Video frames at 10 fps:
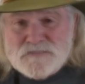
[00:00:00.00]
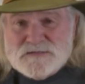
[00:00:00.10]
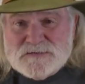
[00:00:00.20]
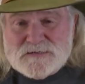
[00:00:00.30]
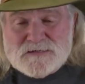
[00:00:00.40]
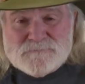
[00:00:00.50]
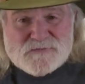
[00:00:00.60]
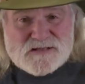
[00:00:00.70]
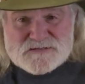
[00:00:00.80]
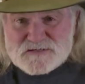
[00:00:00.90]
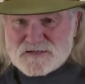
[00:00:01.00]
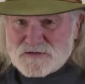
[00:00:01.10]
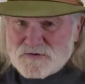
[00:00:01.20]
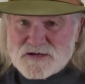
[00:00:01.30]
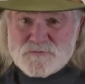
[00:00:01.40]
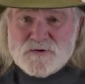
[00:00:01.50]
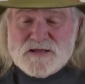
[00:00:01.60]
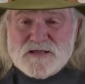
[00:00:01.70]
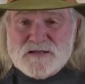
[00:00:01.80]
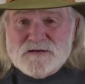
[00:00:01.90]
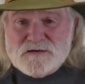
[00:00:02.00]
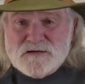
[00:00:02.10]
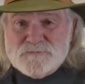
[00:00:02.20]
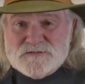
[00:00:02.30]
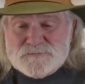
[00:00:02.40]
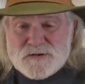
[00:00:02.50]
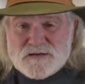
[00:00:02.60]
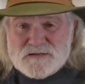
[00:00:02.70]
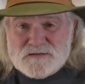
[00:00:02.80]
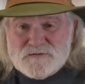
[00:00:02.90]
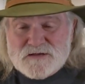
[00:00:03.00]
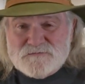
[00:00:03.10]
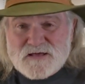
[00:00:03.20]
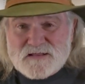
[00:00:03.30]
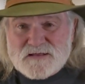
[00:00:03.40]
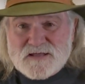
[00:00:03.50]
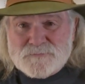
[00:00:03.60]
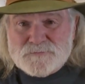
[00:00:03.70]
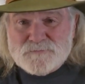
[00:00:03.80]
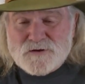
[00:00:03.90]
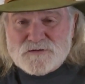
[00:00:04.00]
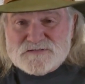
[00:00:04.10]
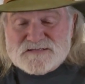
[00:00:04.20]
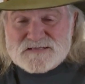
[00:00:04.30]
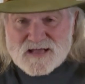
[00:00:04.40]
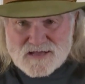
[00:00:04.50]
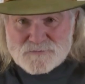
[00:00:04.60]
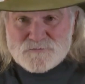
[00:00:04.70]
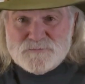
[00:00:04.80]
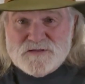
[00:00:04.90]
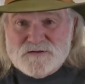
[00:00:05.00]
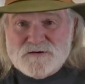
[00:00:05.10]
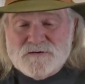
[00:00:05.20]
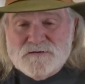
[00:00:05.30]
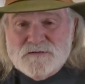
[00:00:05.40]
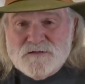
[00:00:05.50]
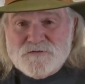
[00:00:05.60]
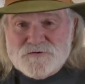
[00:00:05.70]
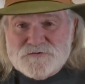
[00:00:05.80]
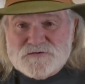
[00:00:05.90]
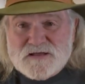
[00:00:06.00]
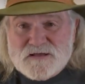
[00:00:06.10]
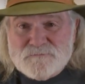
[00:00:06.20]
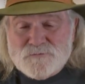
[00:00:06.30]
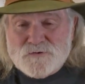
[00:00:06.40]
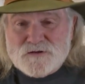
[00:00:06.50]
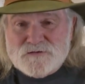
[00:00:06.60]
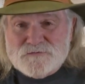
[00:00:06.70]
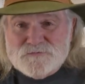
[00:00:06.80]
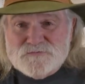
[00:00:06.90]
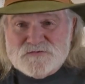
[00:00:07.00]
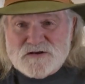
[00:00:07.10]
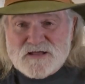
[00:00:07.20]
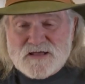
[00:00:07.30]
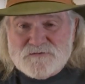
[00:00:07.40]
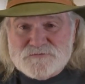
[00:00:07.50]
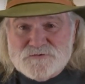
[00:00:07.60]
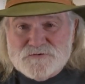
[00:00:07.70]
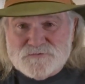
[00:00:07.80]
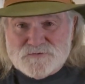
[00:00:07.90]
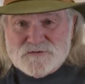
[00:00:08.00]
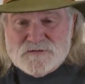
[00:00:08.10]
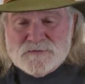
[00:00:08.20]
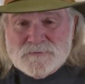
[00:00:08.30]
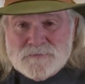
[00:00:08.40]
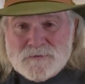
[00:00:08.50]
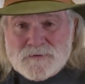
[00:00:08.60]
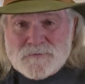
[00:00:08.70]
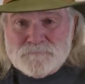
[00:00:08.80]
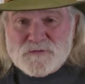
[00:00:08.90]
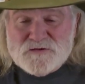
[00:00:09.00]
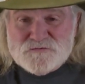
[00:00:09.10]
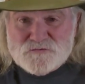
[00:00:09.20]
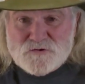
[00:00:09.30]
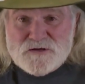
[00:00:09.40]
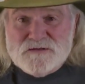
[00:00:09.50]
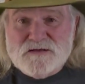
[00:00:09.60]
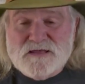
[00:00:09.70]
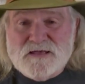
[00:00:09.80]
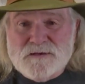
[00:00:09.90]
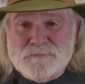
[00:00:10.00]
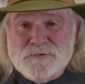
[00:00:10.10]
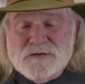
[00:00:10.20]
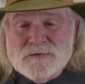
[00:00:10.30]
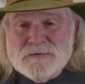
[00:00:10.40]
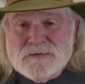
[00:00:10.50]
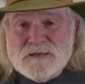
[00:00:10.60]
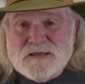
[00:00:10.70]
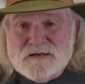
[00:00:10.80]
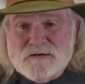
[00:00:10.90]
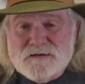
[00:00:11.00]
It's a great weekend to come and spend at the Grand Valley Cap and Ballers, as I will be there Thursday morning through Sunday afternoon, enjoying the camp and